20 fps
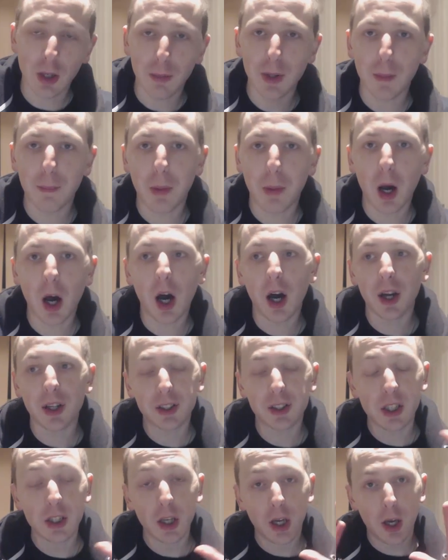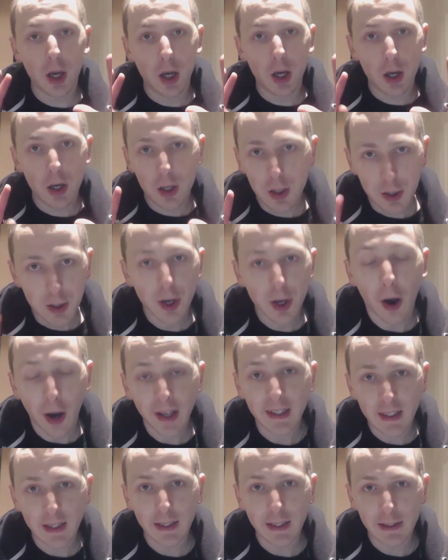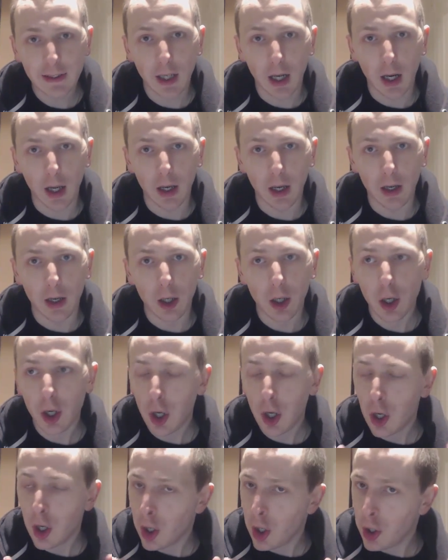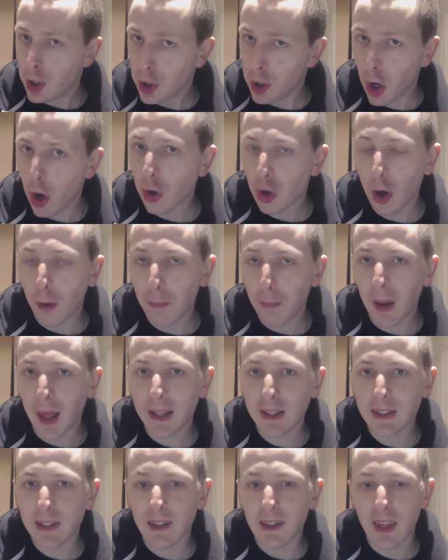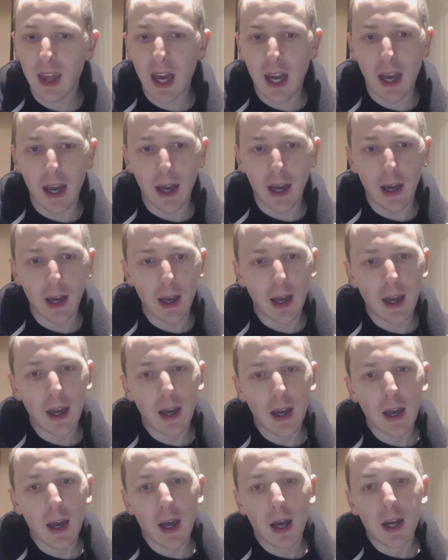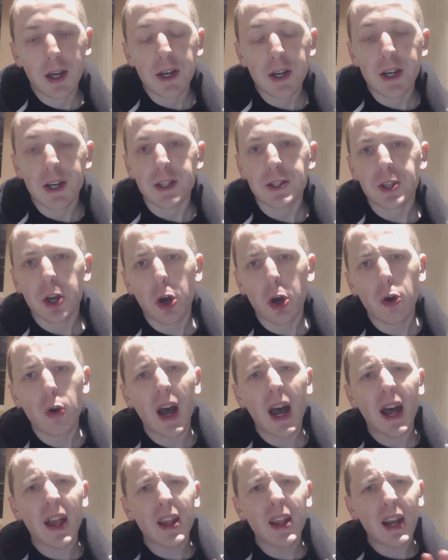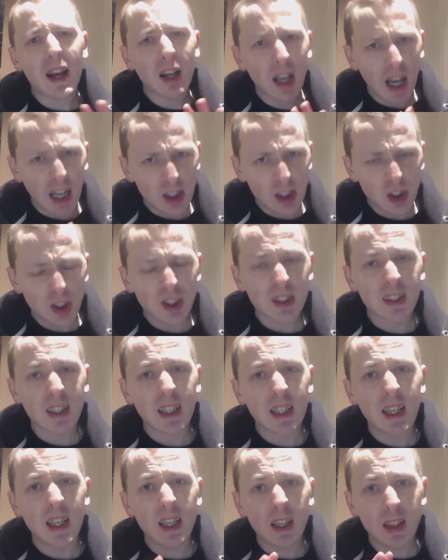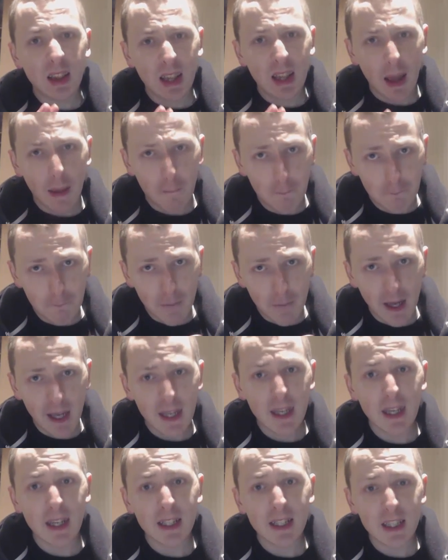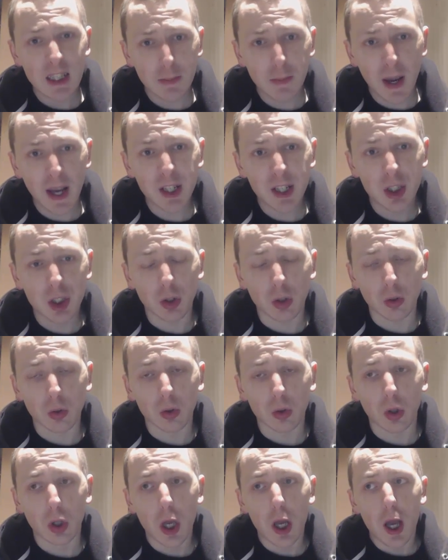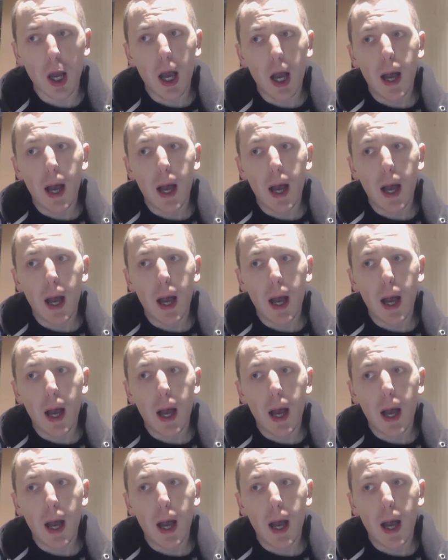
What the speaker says: for some of the part. Nicely done. No complaints there. So, as you see, they're making it special.